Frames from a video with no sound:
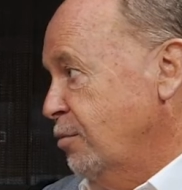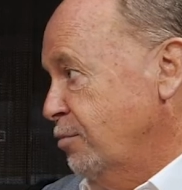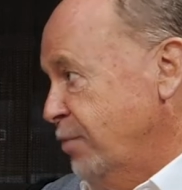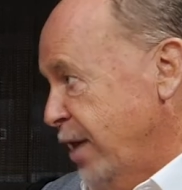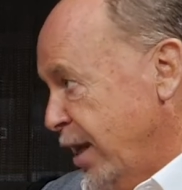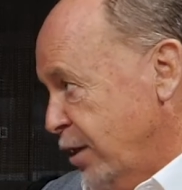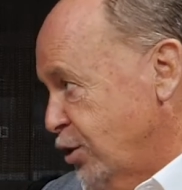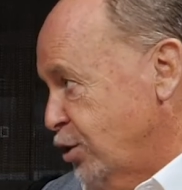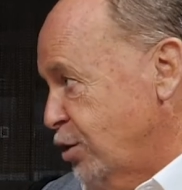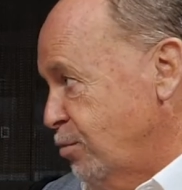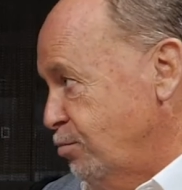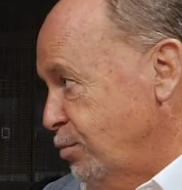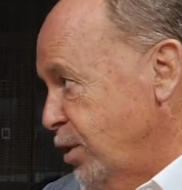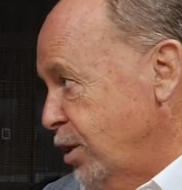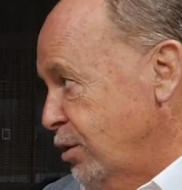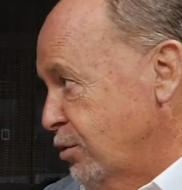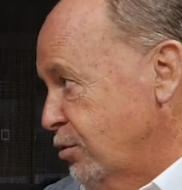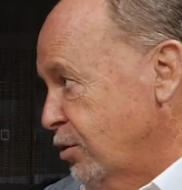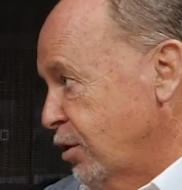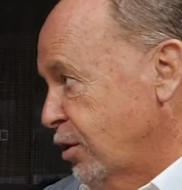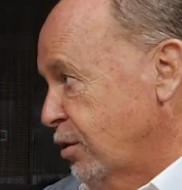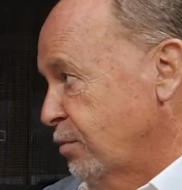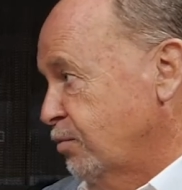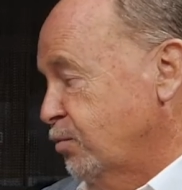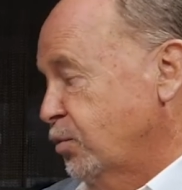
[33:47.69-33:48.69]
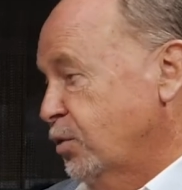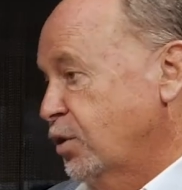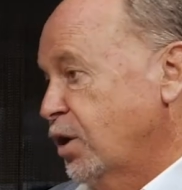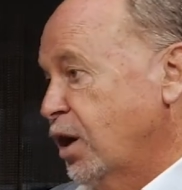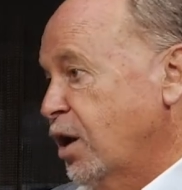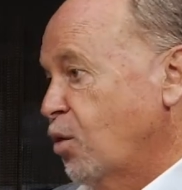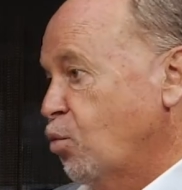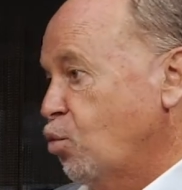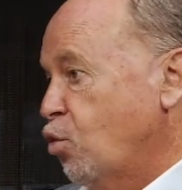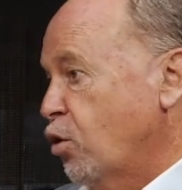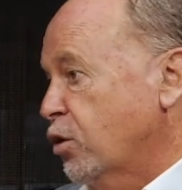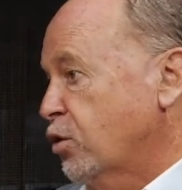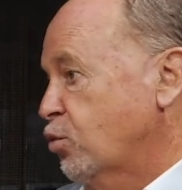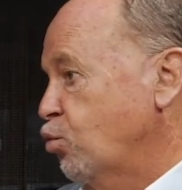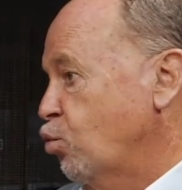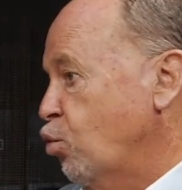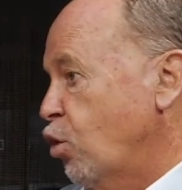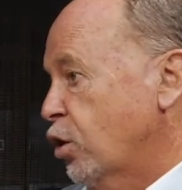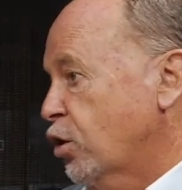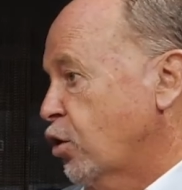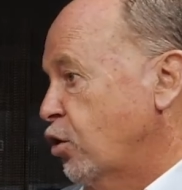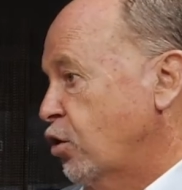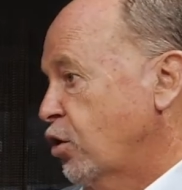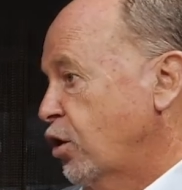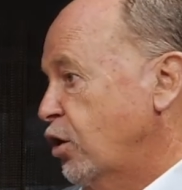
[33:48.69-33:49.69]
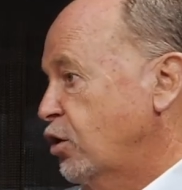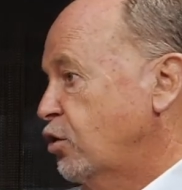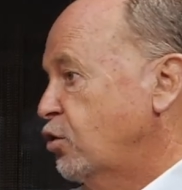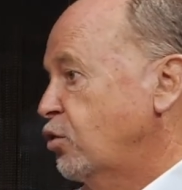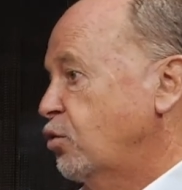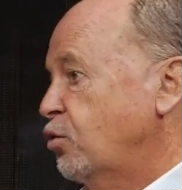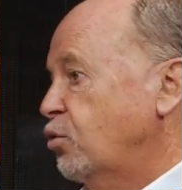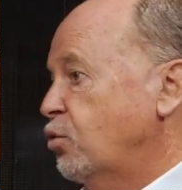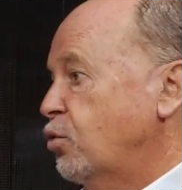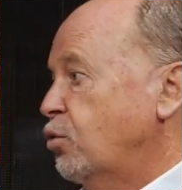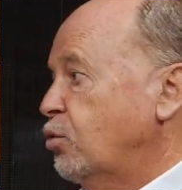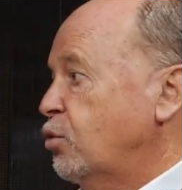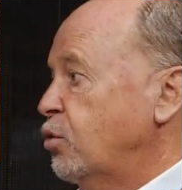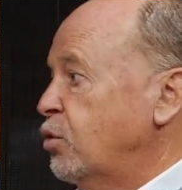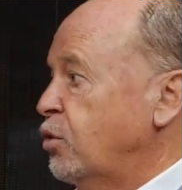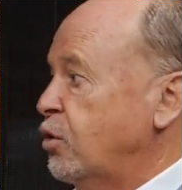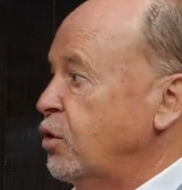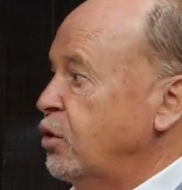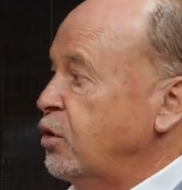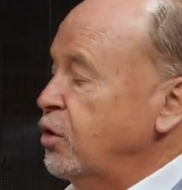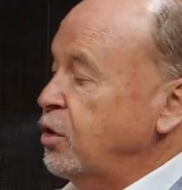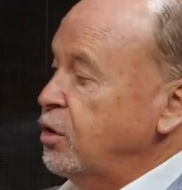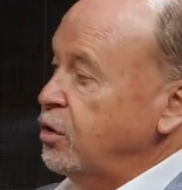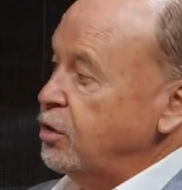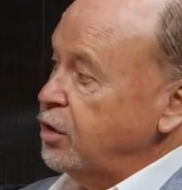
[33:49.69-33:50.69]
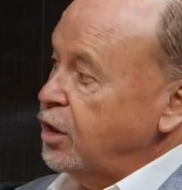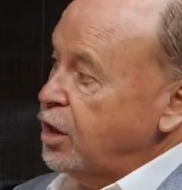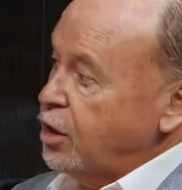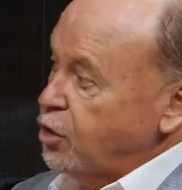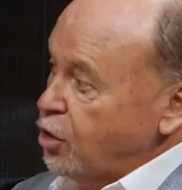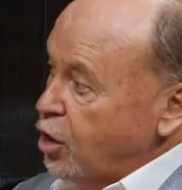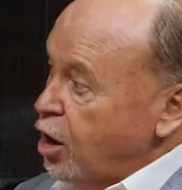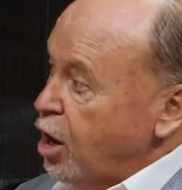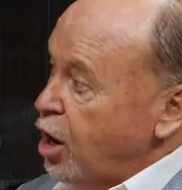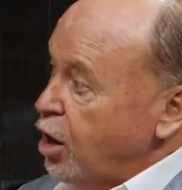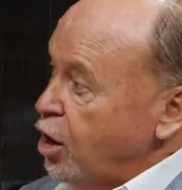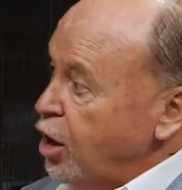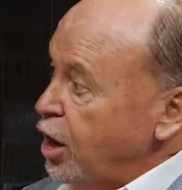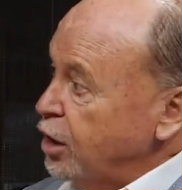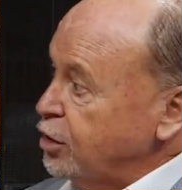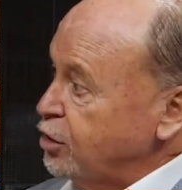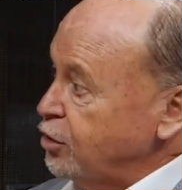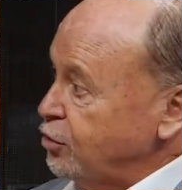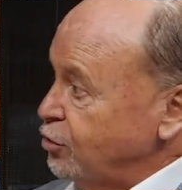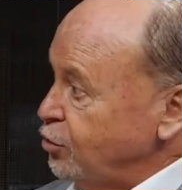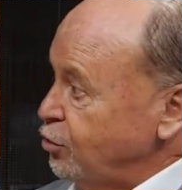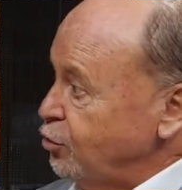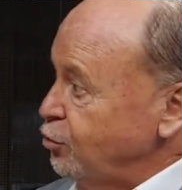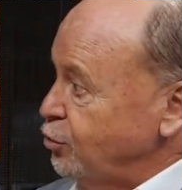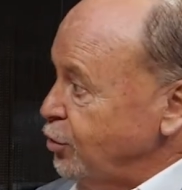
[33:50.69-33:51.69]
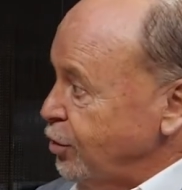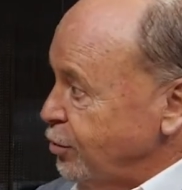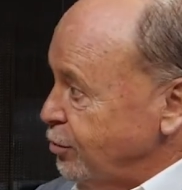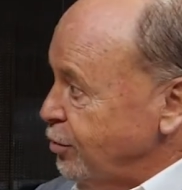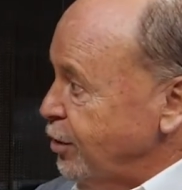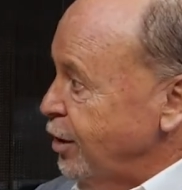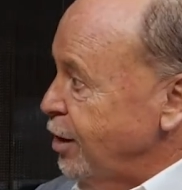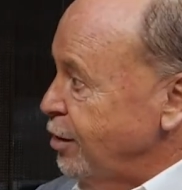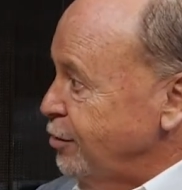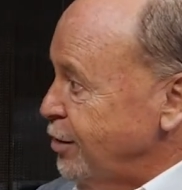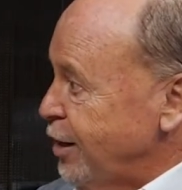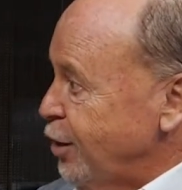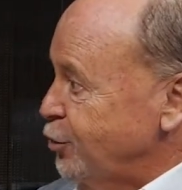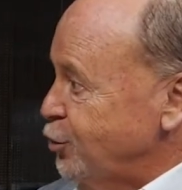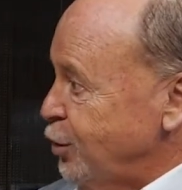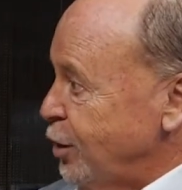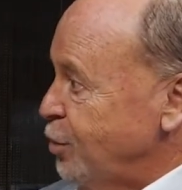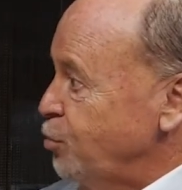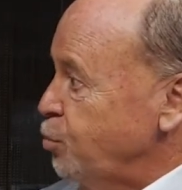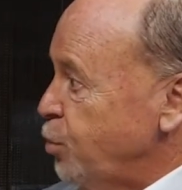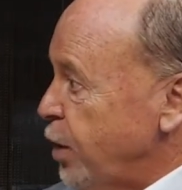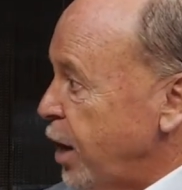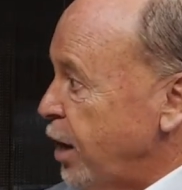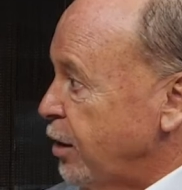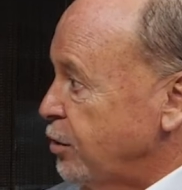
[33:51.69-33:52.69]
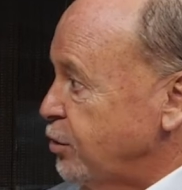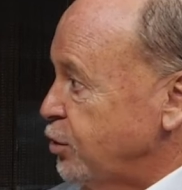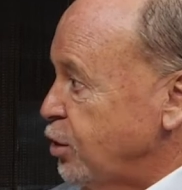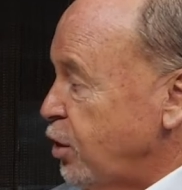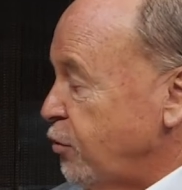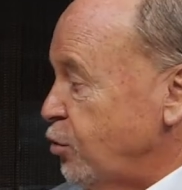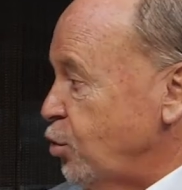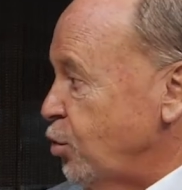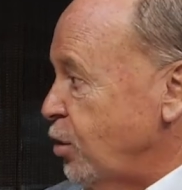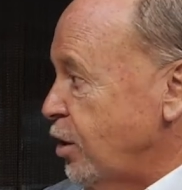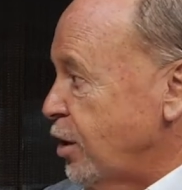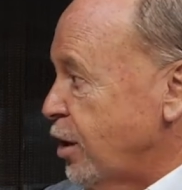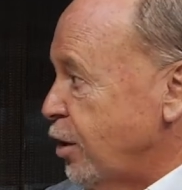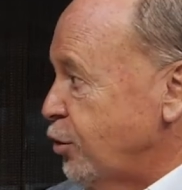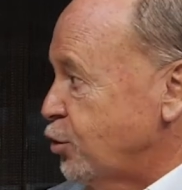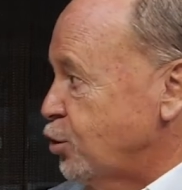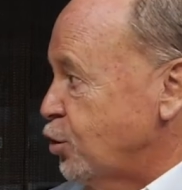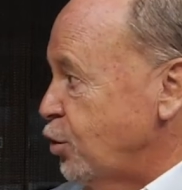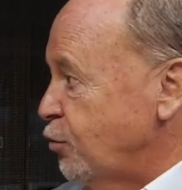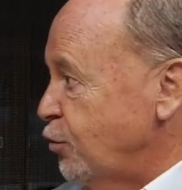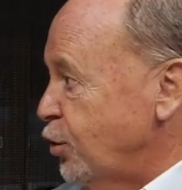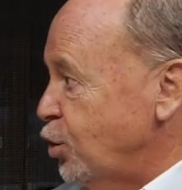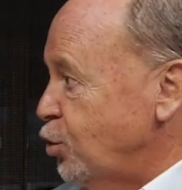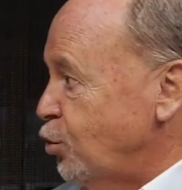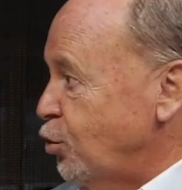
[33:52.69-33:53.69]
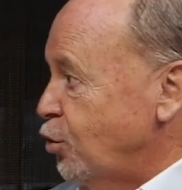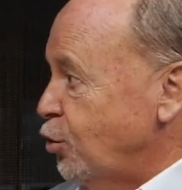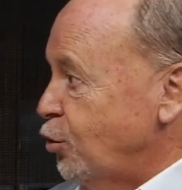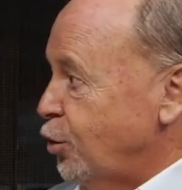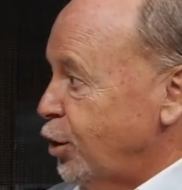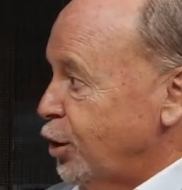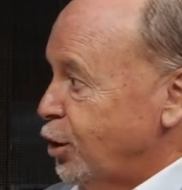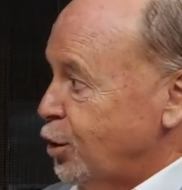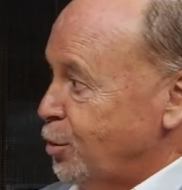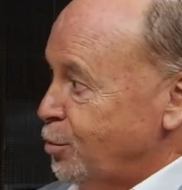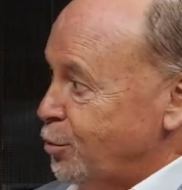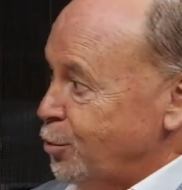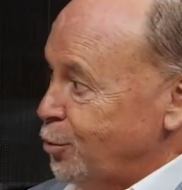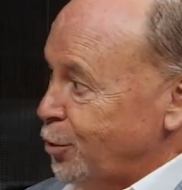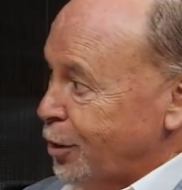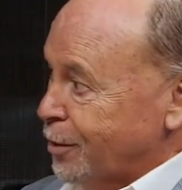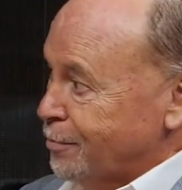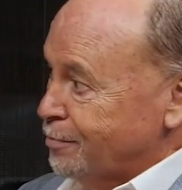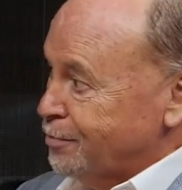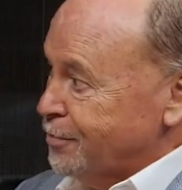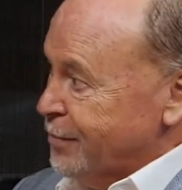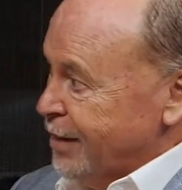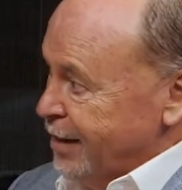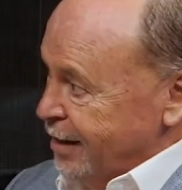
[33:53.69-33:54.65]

That's the big thing. You know, what can I do, you know, that I like to do that, you know, doesn't impact. So if you want to go surfing, do it early in the morning.